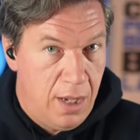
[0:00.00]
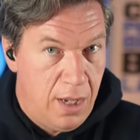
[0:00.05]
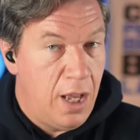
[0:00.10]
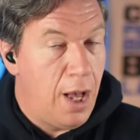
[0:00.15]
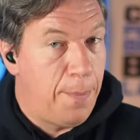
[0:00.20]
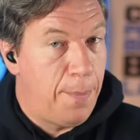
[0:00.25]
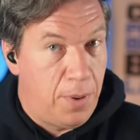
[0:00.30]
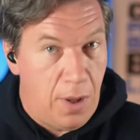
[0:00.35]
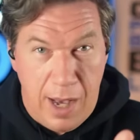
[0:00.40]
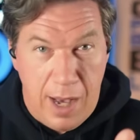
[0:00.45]

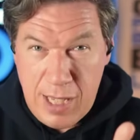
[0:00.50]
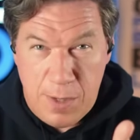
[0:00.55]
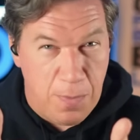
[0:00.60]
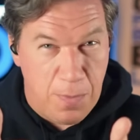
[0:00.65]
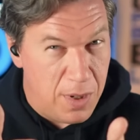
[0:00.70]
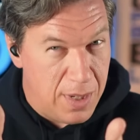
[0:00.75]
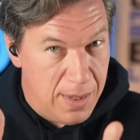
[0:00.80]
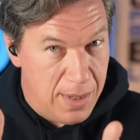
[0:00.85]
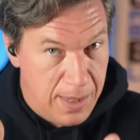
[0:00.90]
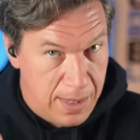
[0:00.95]
applies
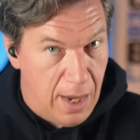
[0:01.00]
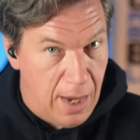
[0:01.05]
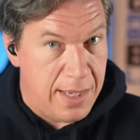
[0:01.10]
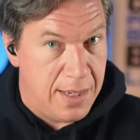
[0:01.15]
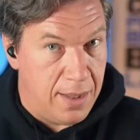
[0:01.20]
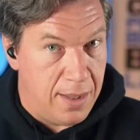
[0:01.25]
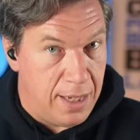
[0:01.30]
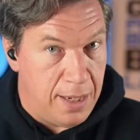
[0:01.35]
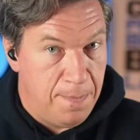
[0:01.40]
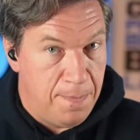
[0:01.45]

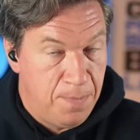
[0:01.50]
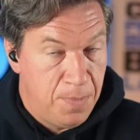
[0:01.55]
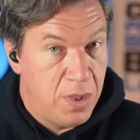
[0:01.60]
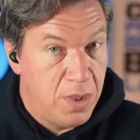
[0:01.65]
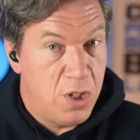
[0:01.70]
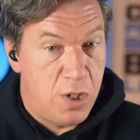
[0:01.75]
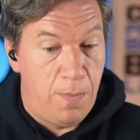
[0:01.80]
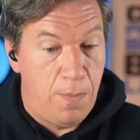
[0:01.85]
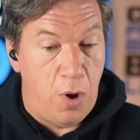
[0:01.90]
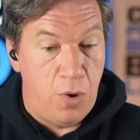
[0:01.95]
precisely
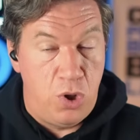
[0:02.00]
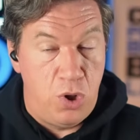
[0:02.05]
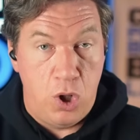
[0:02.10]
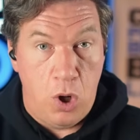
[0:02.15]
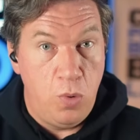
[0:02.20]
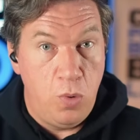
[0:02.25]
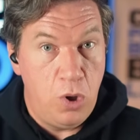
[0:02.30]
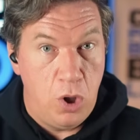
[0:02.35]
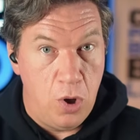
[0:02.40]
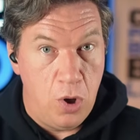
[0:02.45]
to both
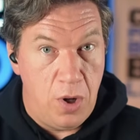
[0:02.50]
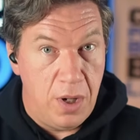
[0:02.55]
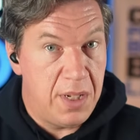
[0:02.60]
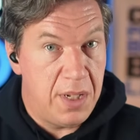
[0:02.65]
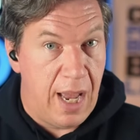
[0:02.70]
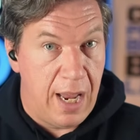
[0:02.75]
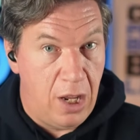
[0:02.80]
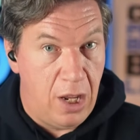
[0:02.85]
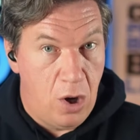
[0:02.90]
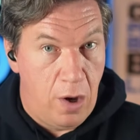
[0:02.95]
Joan Kirner
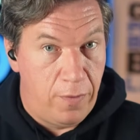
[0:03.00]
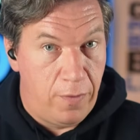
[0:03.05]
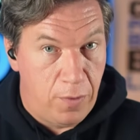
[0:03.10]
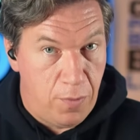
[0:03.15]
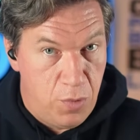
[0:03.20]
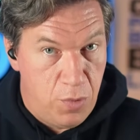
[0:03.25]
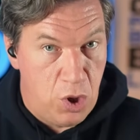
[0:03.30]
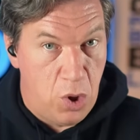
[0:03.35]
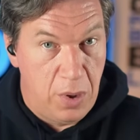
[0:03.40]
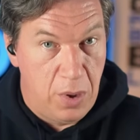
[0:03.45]
taking over
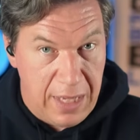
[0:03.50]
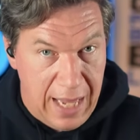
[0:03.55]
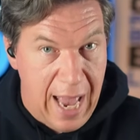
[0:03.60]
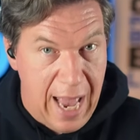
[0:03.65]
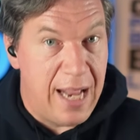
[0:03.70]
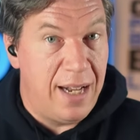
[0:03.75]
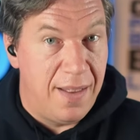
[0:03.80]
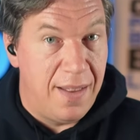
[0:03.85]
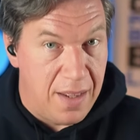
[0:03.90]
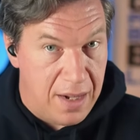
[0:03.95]
from John
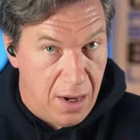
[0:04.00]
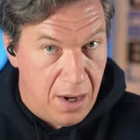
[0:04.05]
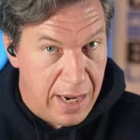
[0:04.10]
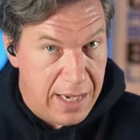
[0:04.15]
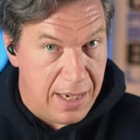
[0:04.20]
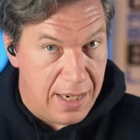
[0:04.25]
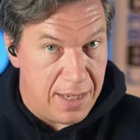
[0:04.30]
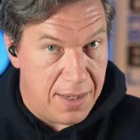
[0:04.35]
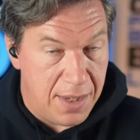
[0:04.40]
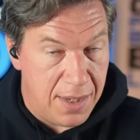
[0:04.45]
Cain in the
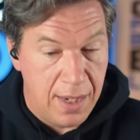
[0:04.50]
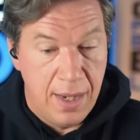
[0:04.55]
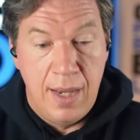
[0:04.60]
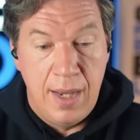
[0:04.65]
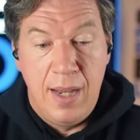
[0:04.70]
90s